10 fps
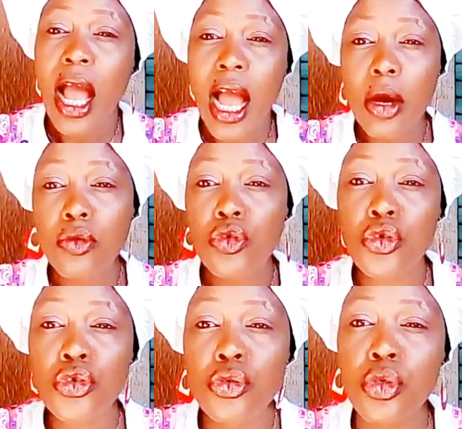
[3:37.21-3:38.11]
how you
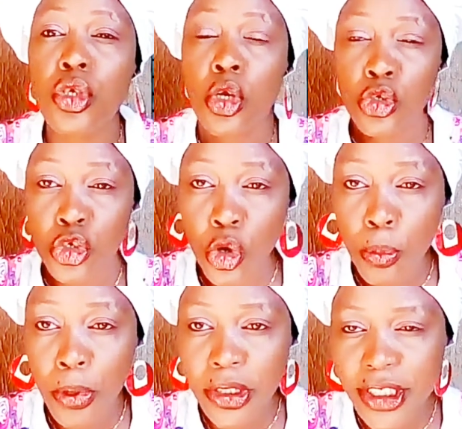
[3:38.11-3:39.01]
use
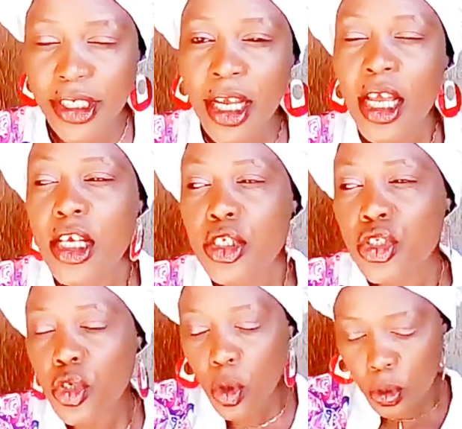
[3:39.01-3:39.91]
your body.
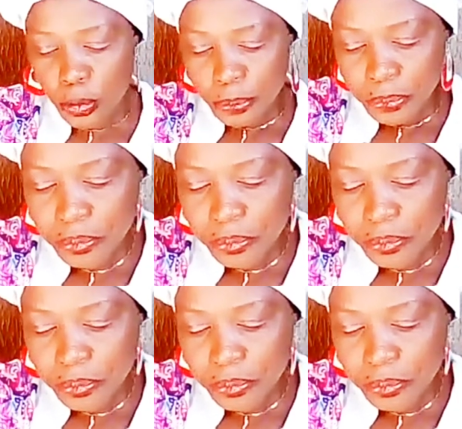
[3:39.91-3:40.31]
So